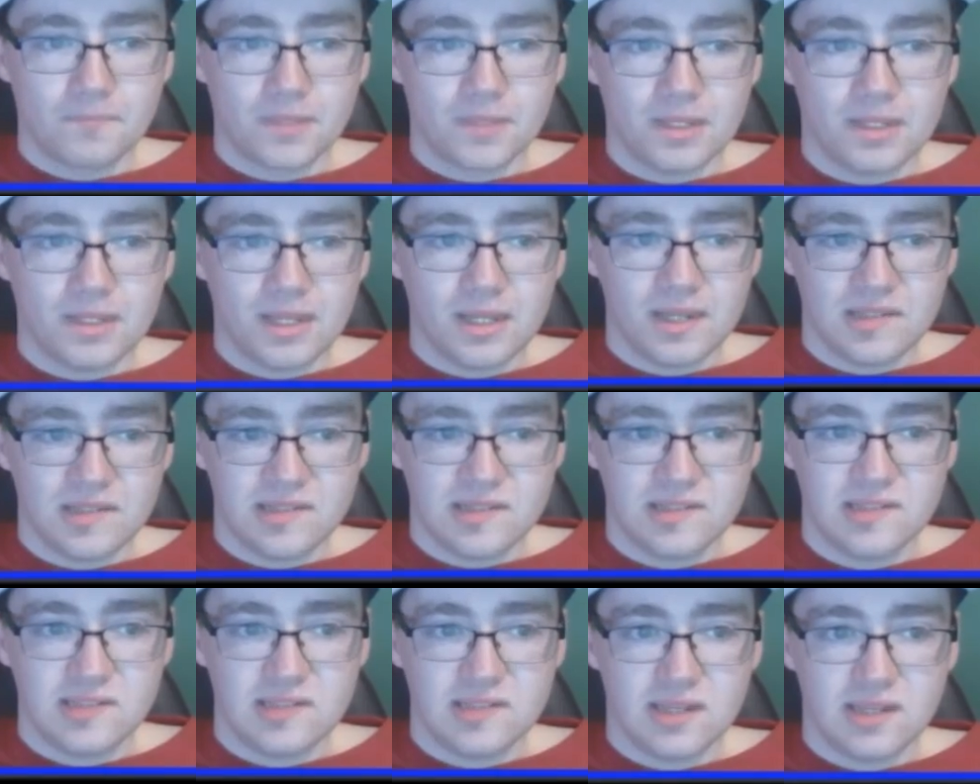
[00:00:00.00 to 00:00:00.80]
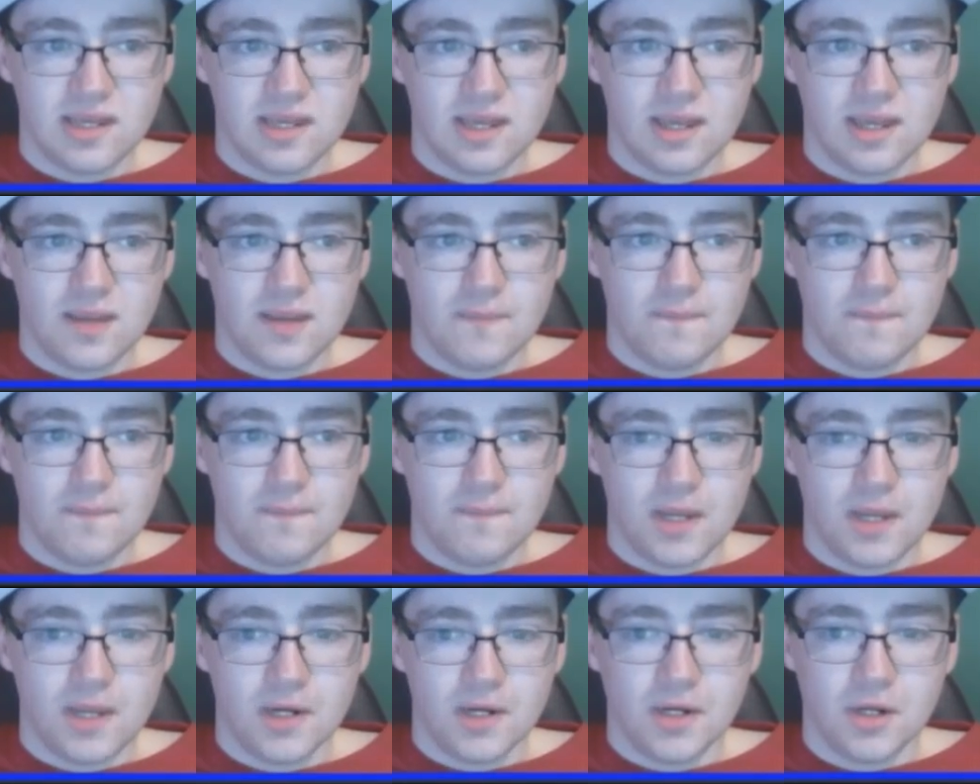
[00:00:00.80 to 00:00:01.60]
yes, um,
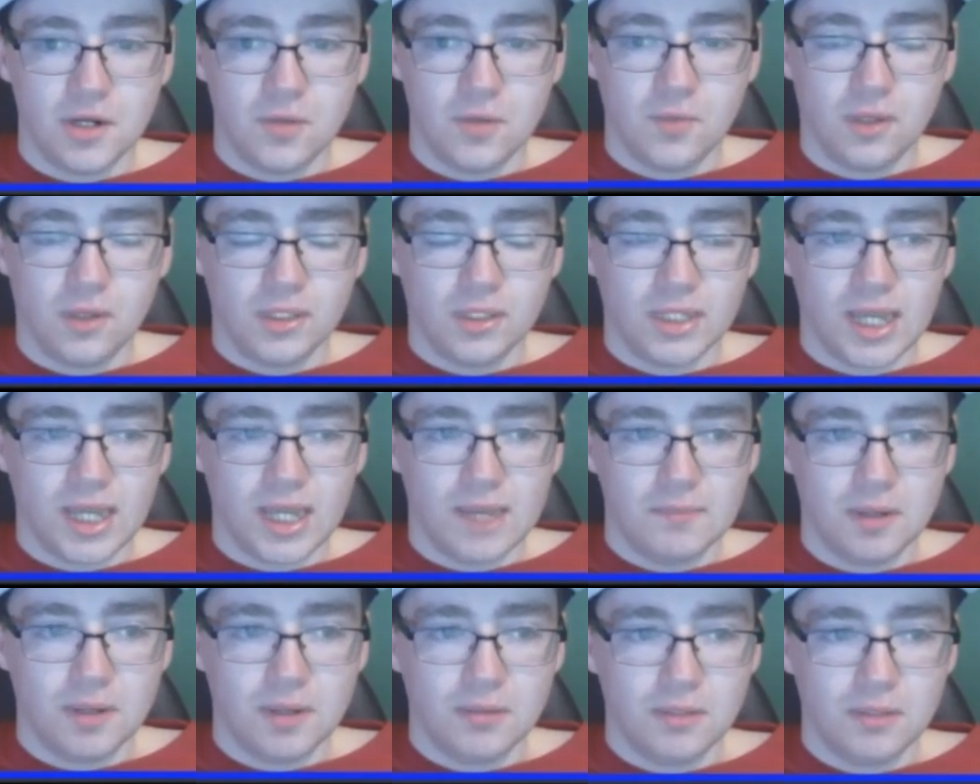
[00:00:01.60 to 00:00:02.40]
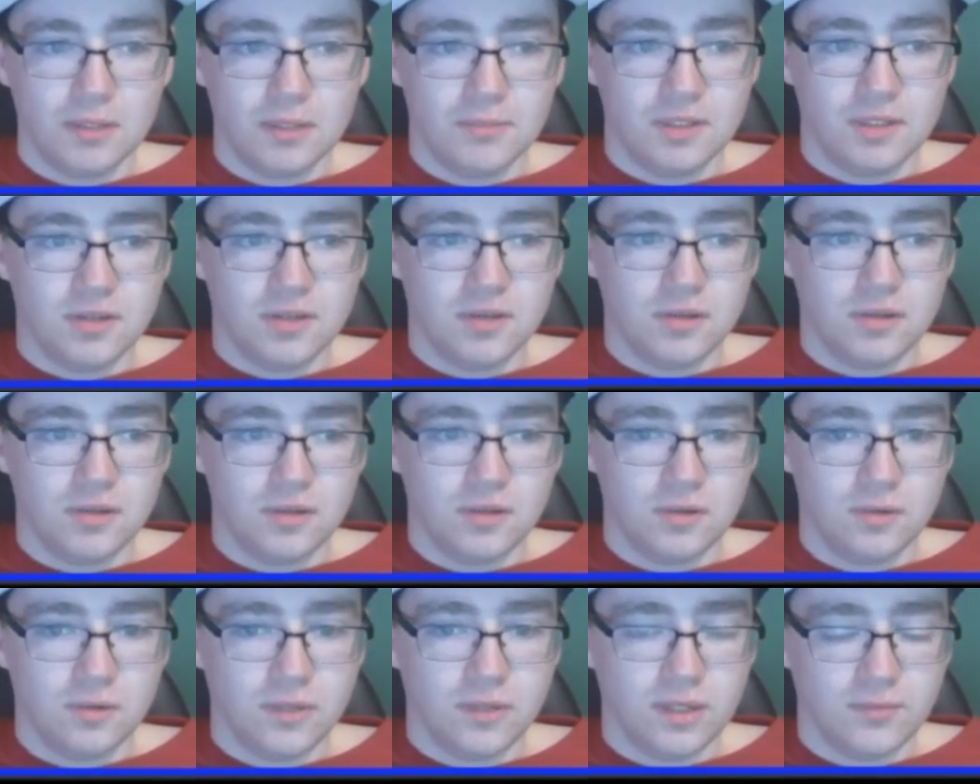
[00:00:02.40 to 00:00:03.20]
I don't know what game I'm gonna be
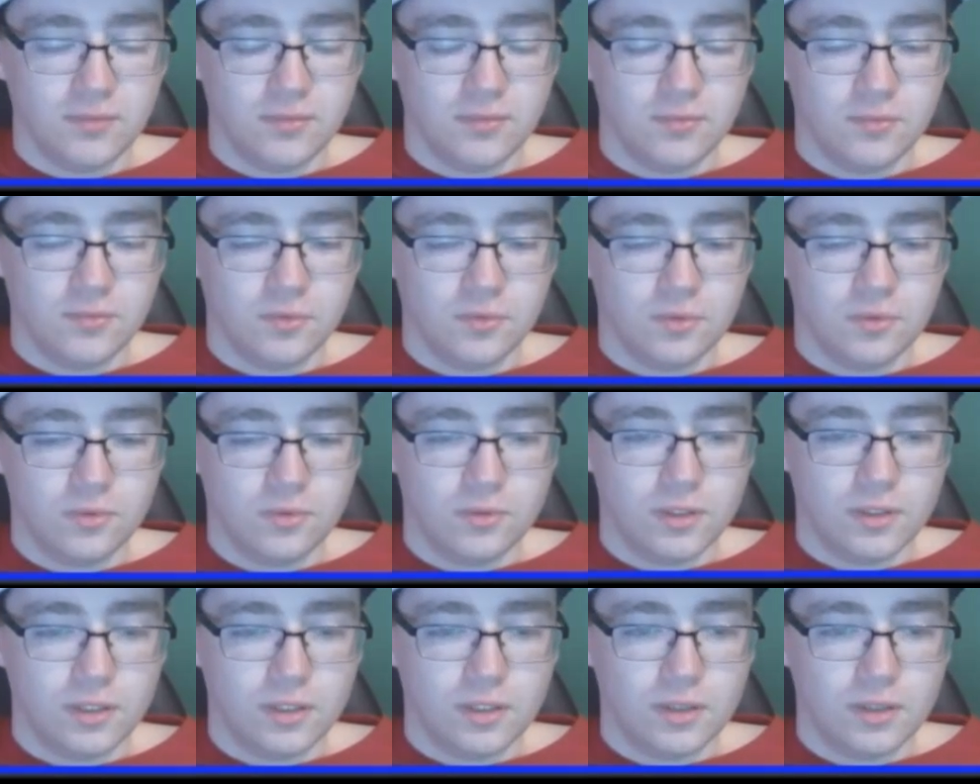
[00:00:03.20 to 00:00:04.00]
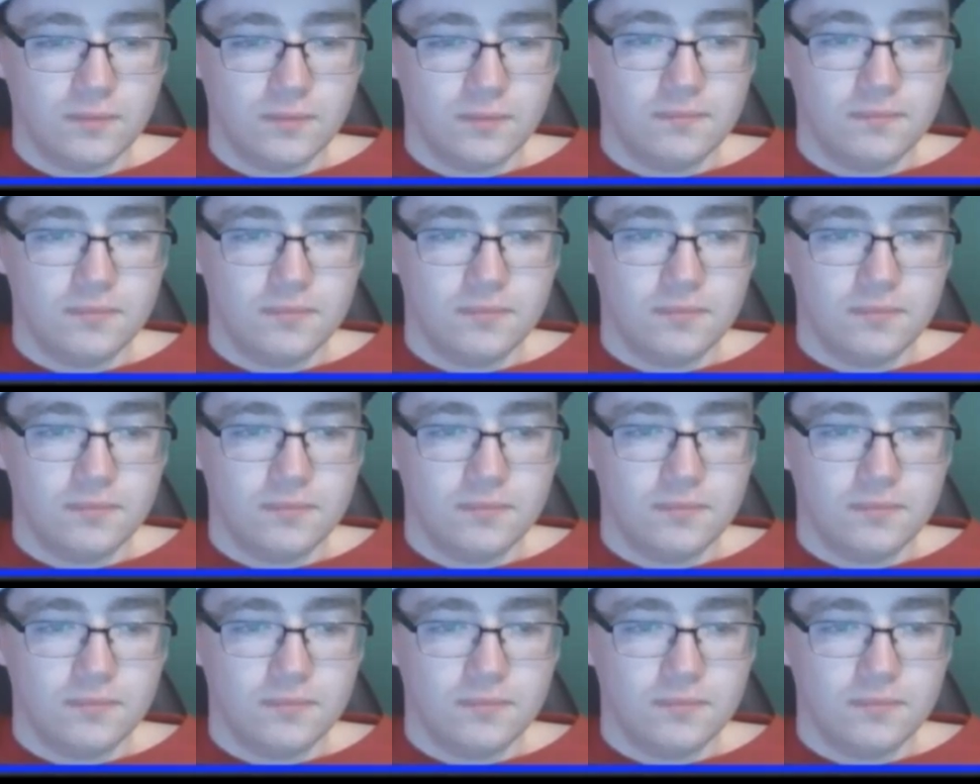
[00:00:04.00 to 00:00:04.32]
doing for, uh,